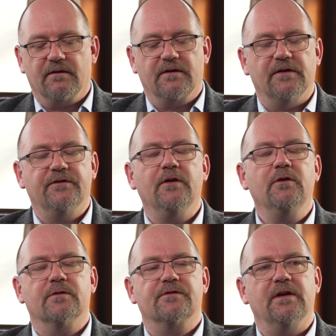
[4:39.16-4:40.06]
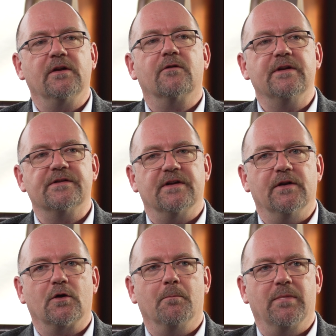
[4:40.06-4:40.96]
continuous increase in
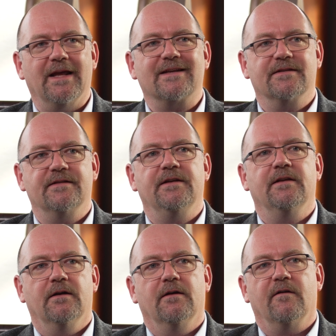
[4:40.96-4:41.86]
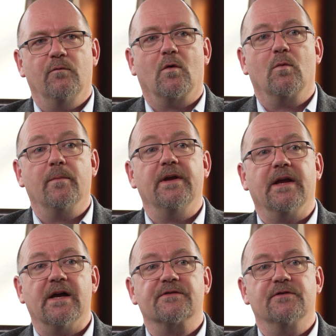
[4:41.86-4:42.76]
the complexity of what we're being
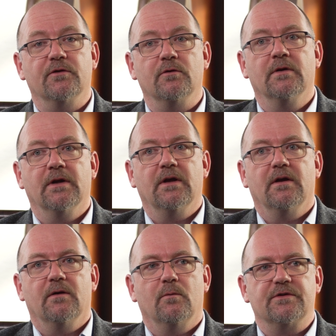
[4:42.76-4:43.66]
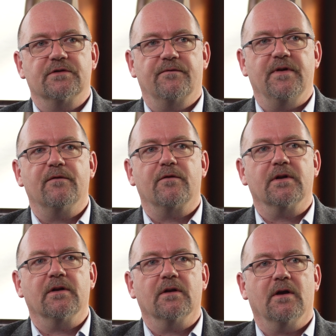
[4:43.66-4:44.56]
asked to do which is
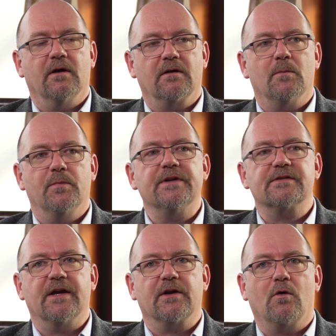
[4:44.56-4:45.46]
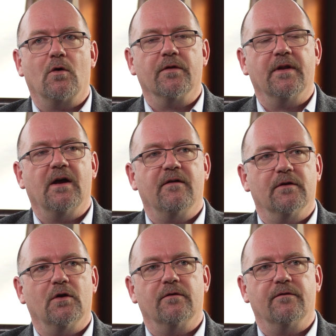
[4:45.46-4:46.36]
favouring uh, companies like Corden that have a
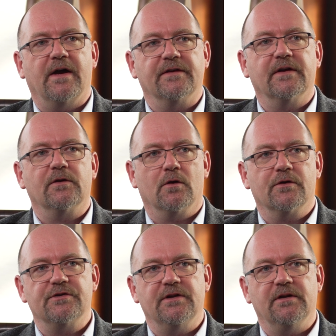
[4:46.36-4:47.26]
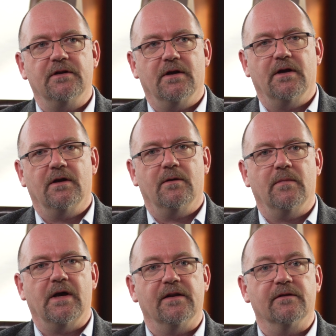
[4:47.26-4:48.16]
lot of high technology
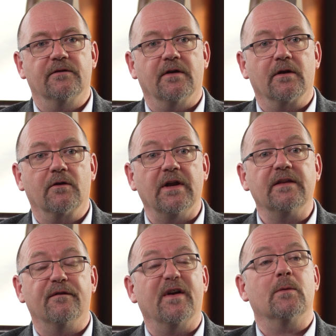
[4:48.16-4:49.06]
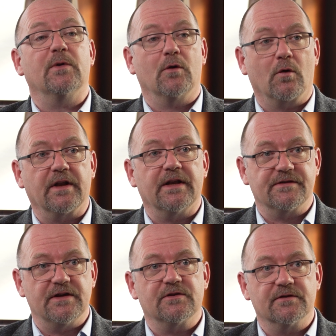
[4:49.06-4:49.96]
um, and uh, great development
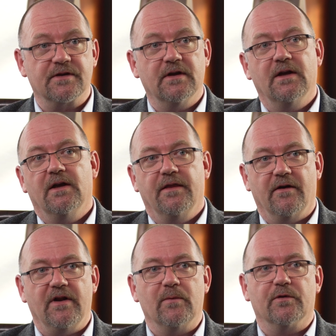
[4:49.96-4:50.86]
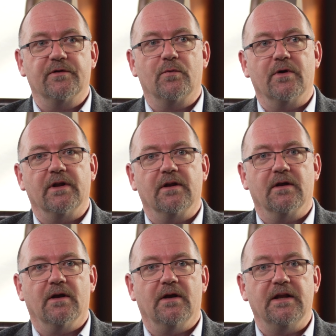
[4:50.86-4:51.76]
organisations that are able to
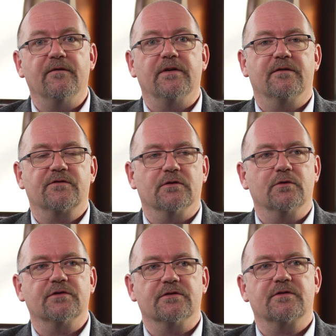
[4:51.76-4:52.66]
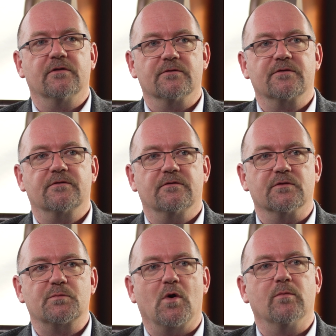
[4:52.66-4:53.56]
bring uh, innovative solutions to those
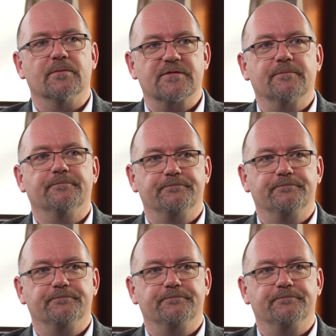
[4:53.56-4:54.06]
those problems.